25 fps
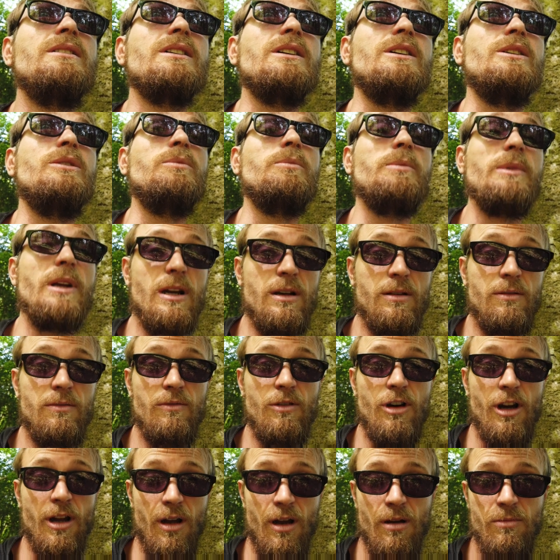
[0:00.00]
So yeah,
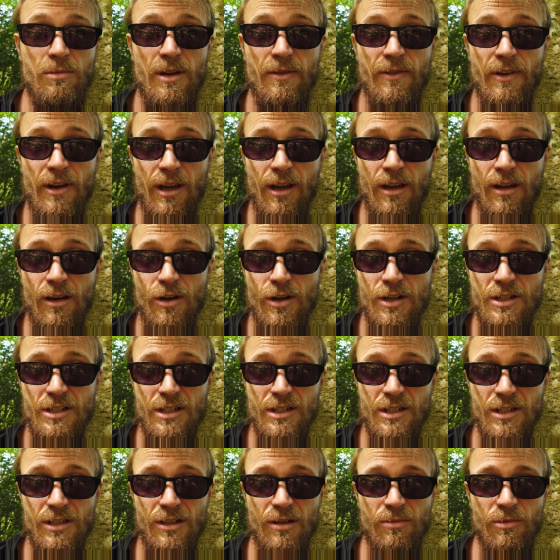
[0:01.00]
right, I'm leaving it here, guys,
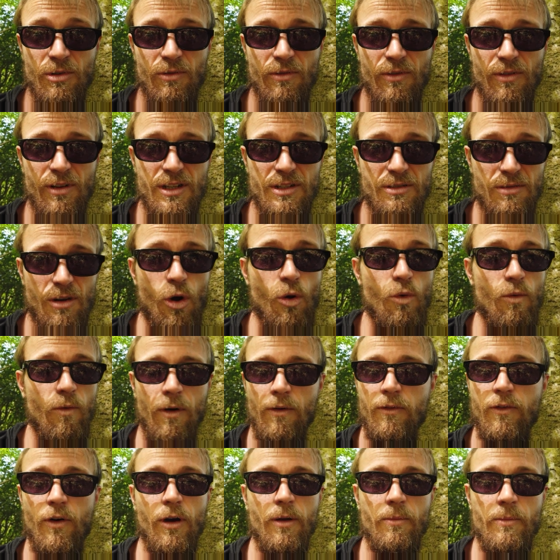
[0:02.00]
because it's coming over, it's
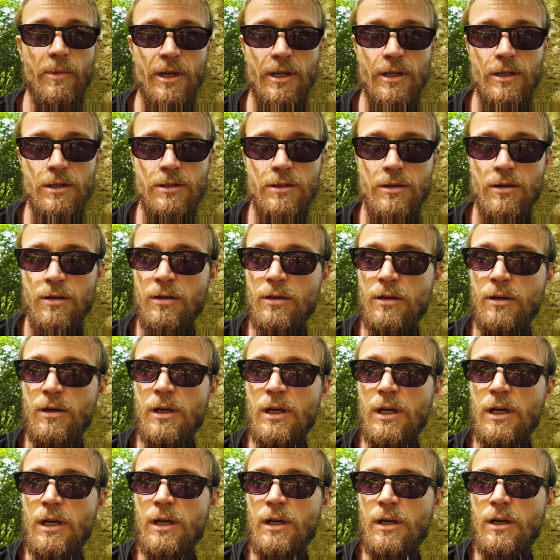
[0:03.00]
over 5 minutes.
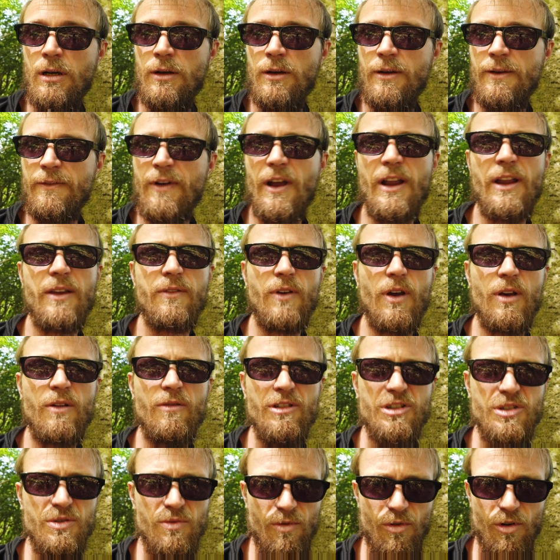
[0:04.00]
Thank you very
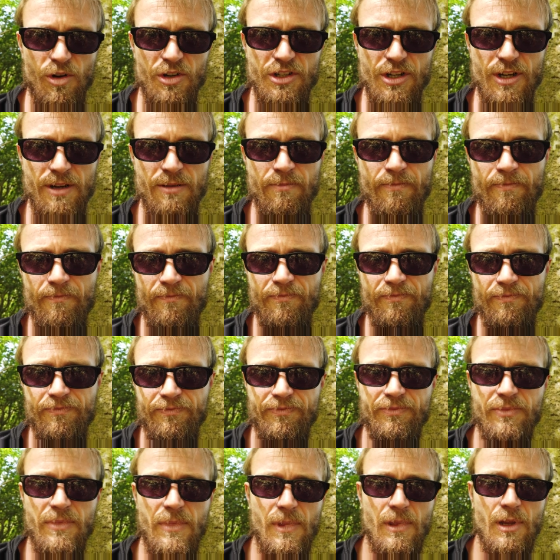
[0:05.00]
much for watching.
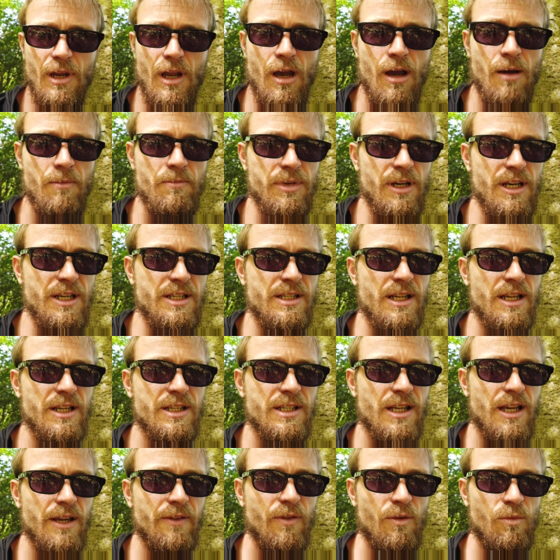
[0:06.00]
Please stay
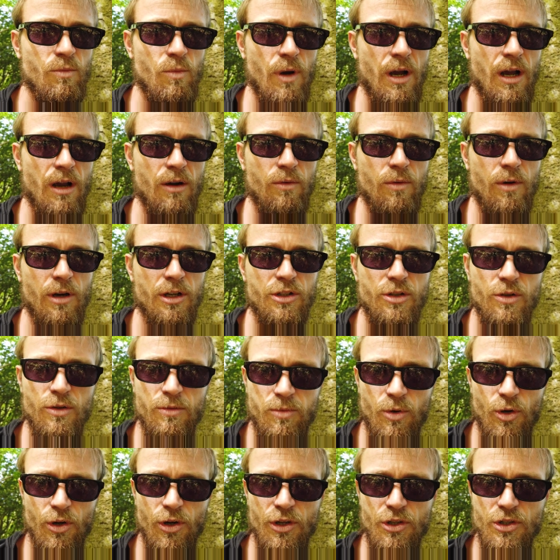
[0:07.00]
safe and well. I do
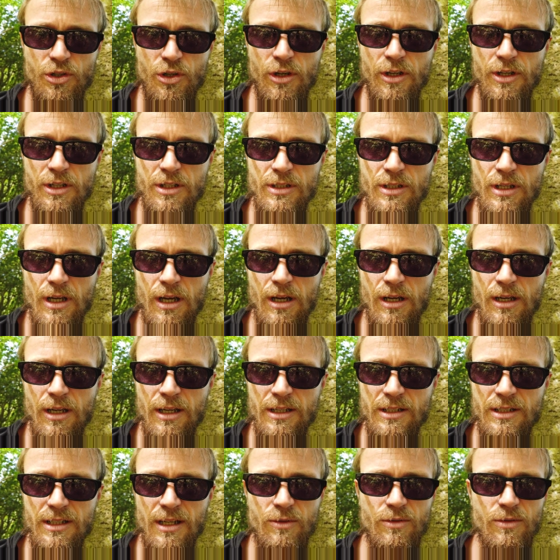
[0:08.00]
apologise that
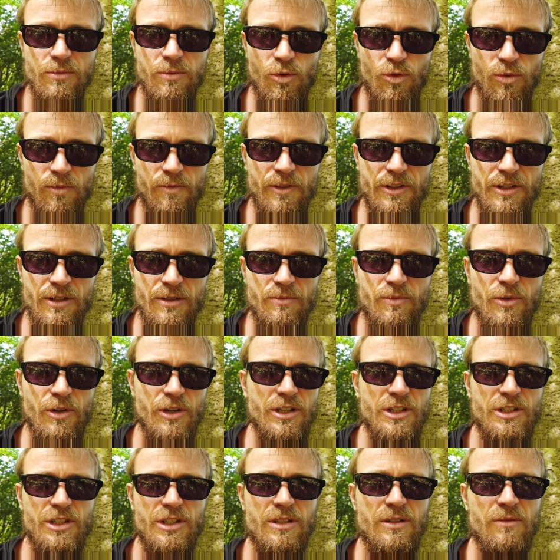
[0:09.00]
it sounds a boring video,
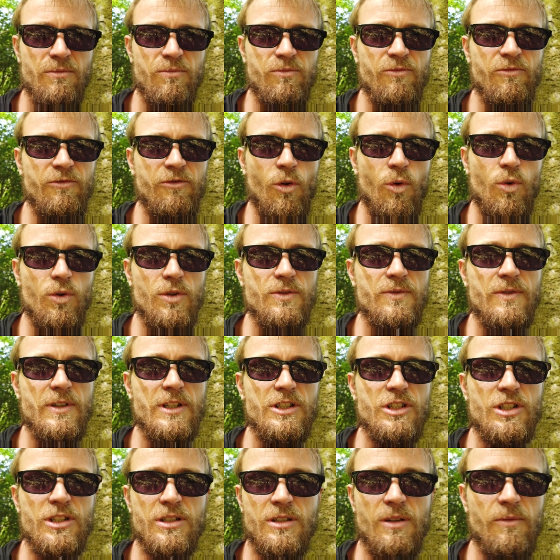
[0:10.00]
but it's just a thought.
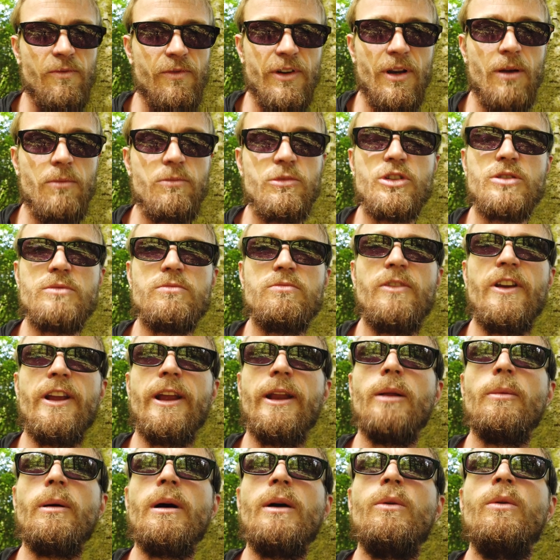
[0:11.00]
It's just something I'm just
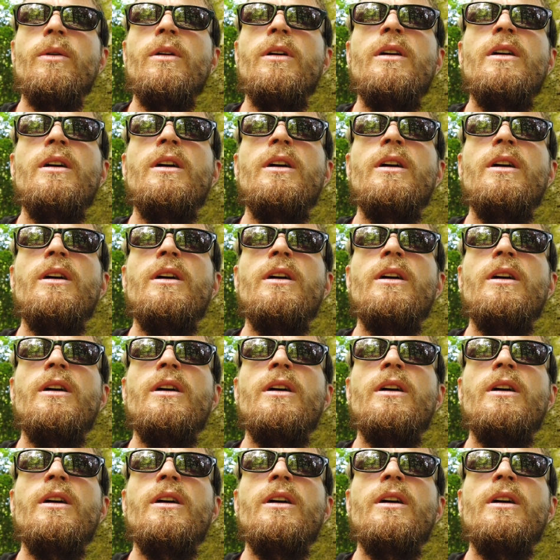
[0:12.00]
thinking about.